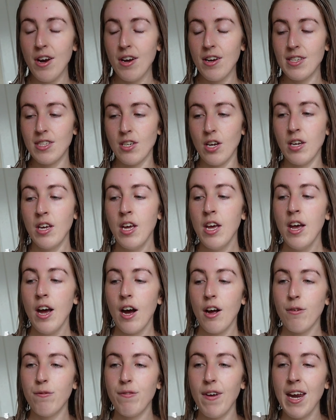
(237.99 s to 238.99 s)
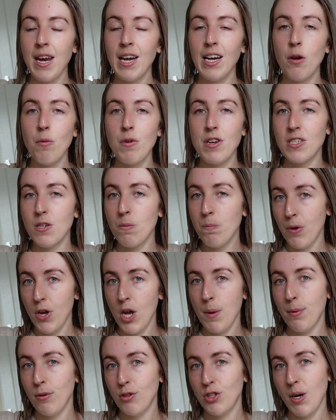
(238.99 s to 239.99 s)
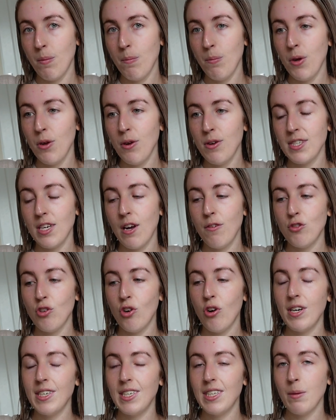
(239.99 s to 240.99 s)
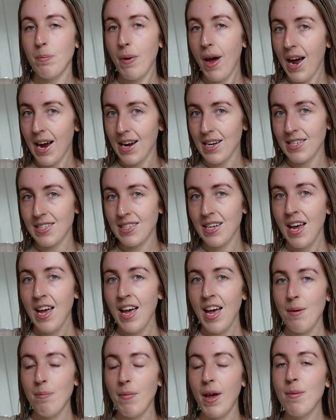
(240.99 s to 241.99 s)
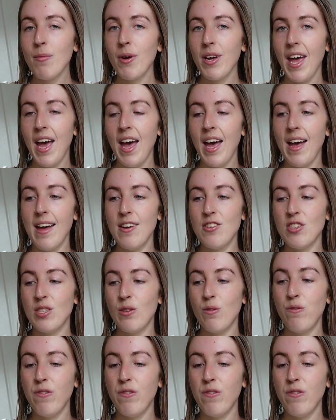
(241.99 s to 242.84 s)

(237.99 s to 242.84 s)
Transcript: because like I found like with some purple shampoos that I've tried in the past, make my hair just